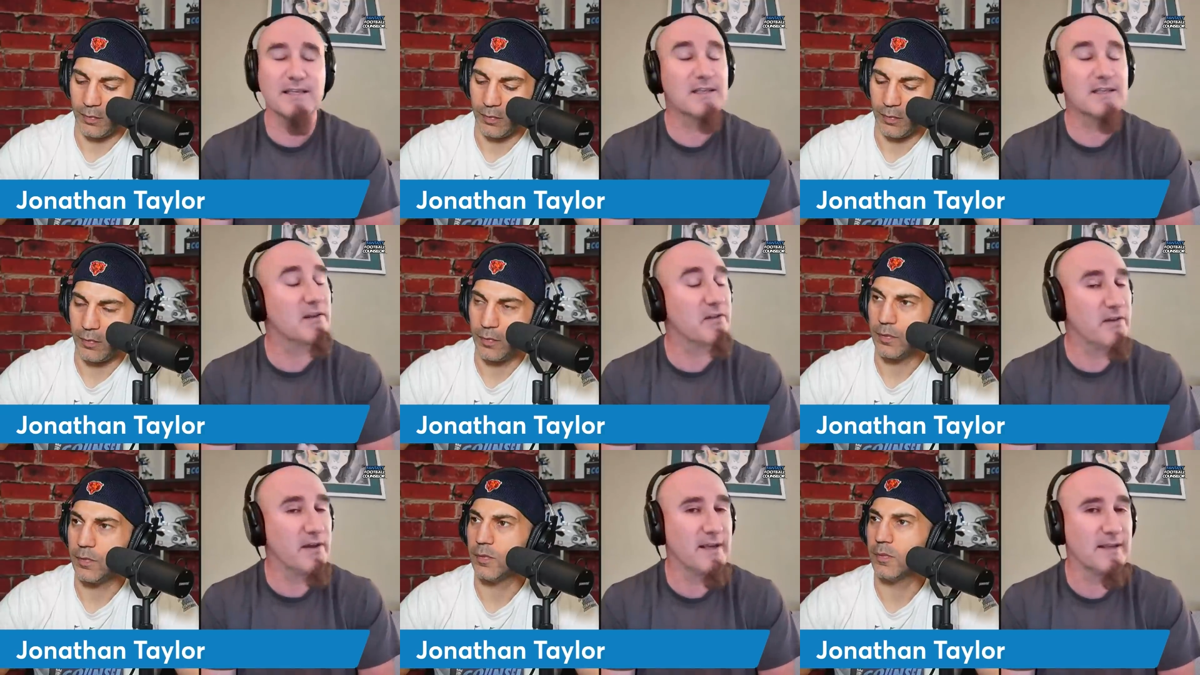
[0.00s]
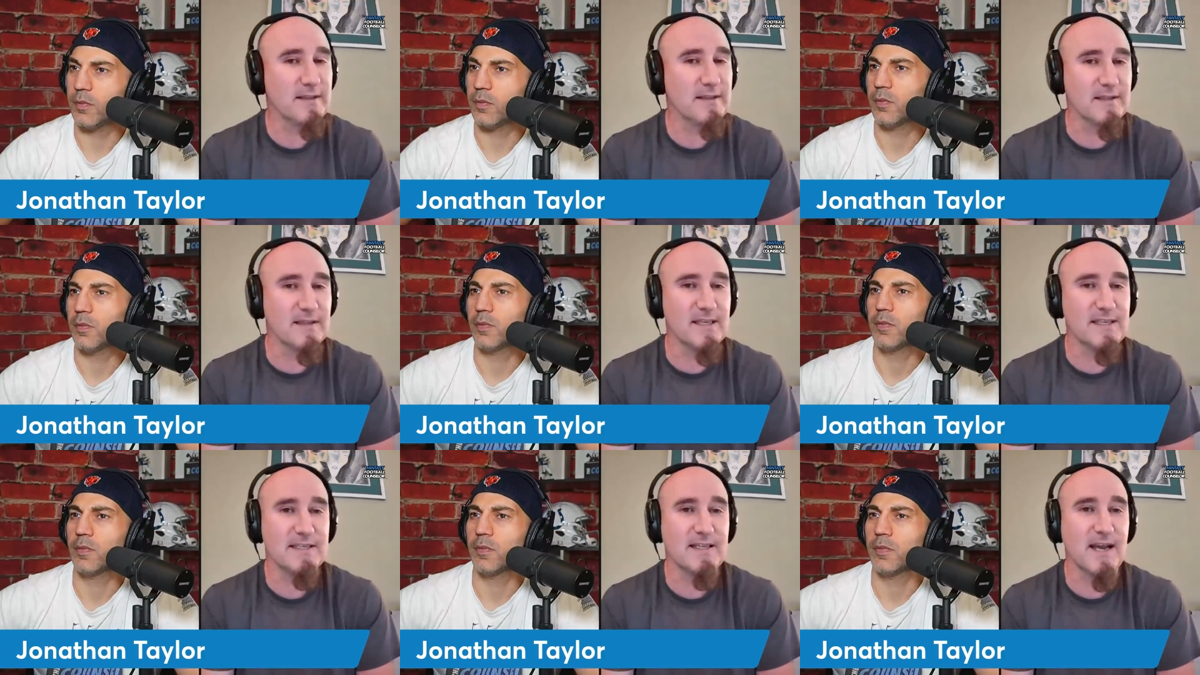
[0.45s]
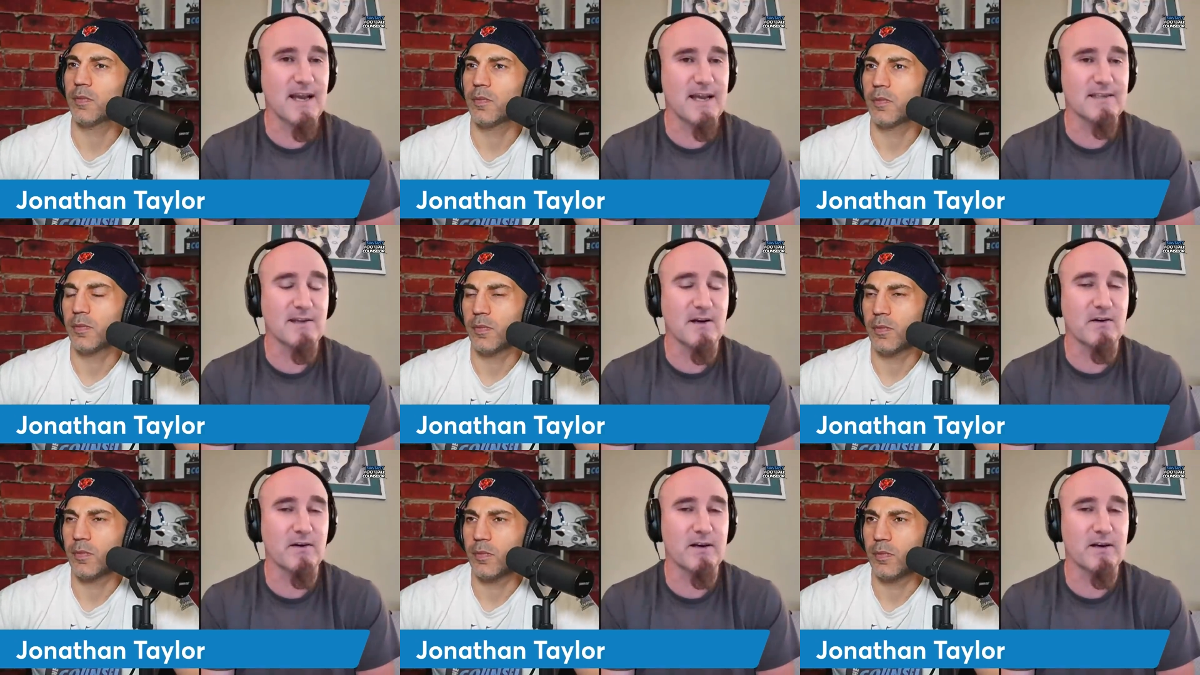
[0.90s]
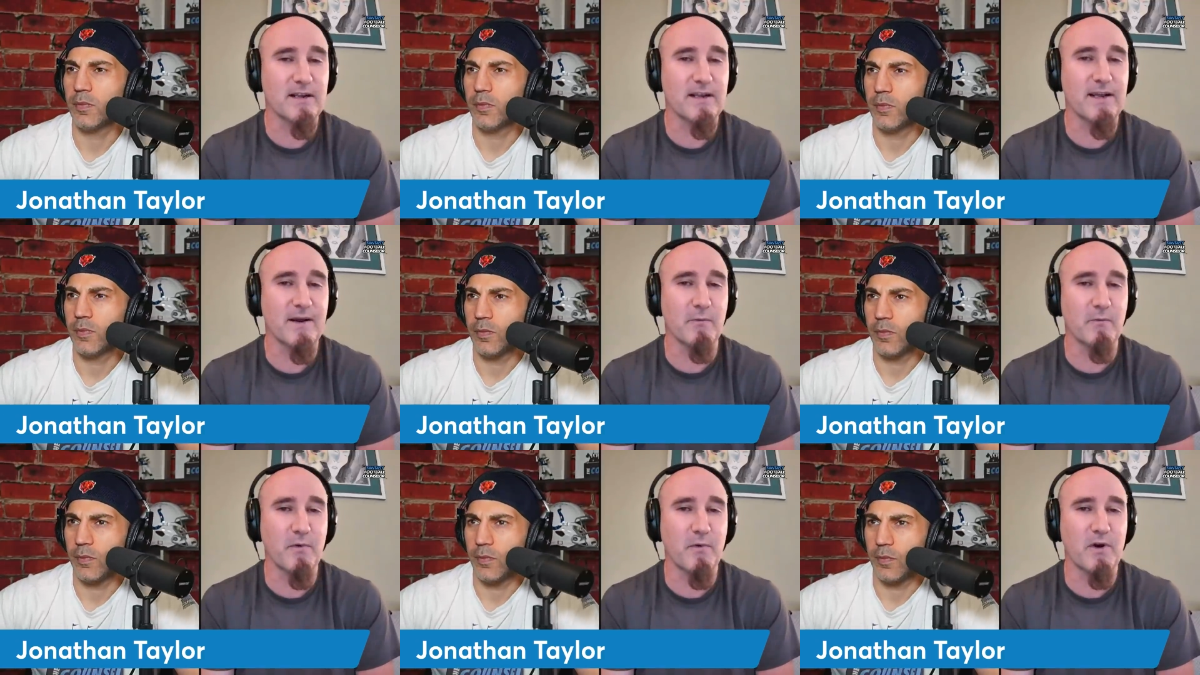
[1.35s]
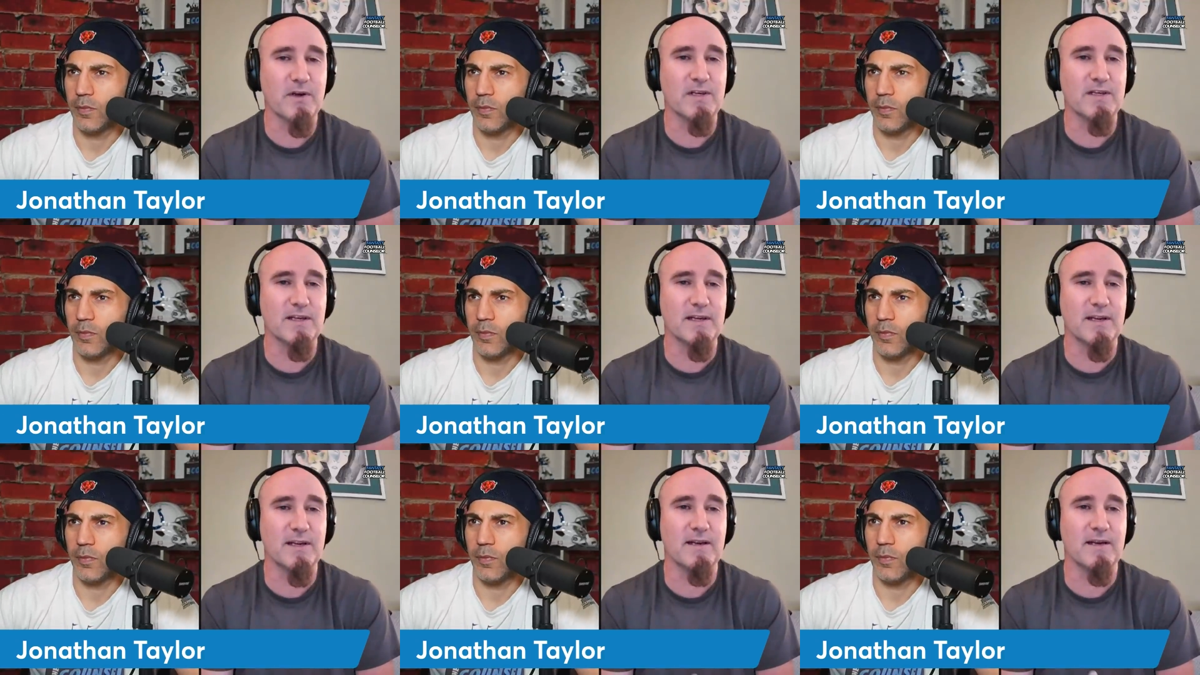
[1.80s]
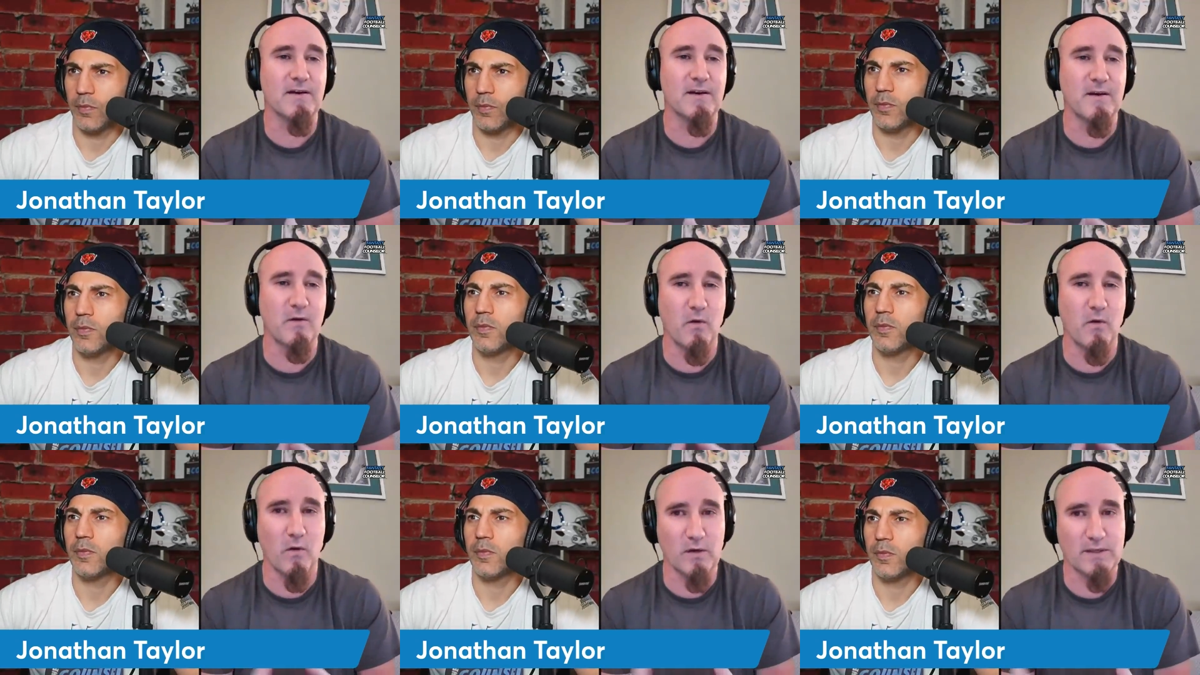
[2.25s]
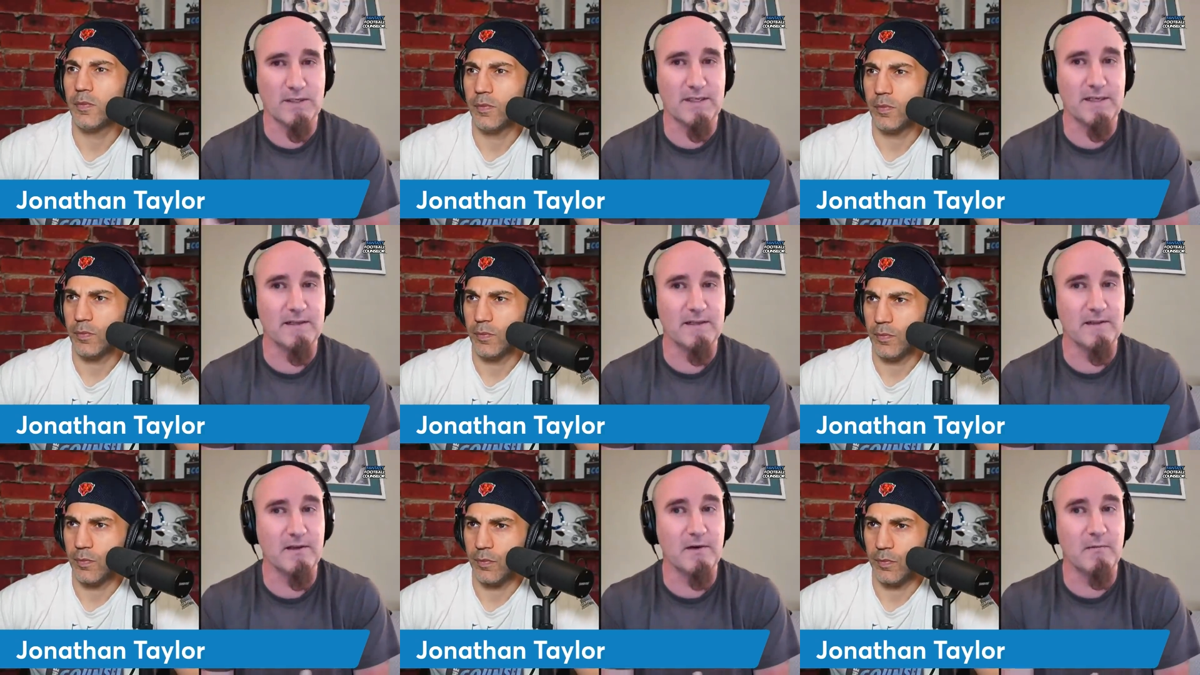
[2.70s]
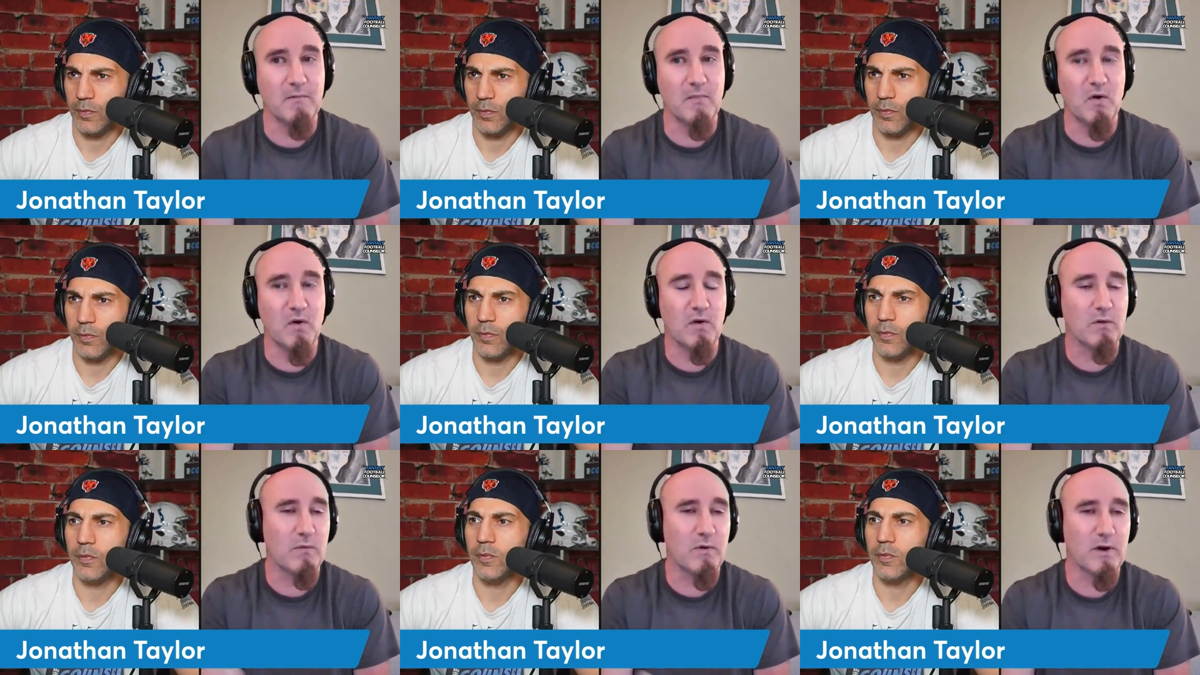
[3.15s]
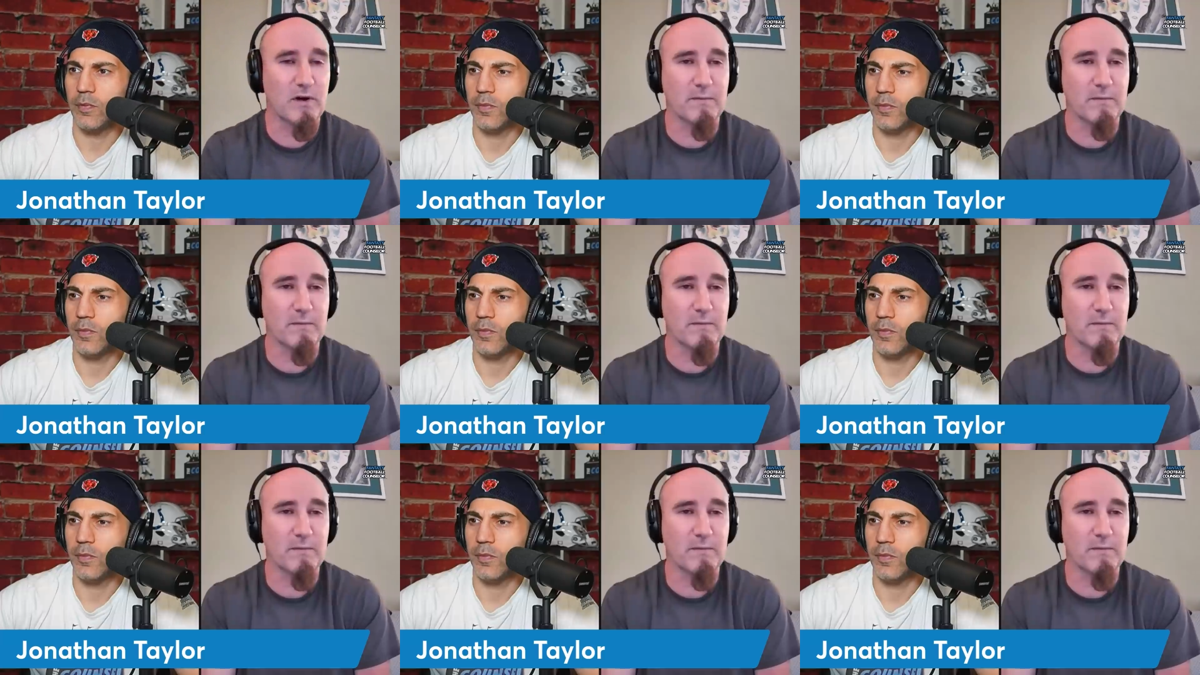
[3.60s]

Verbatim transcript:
Speaker 1: to think that these guys aren't going to get worked in or see a little more work,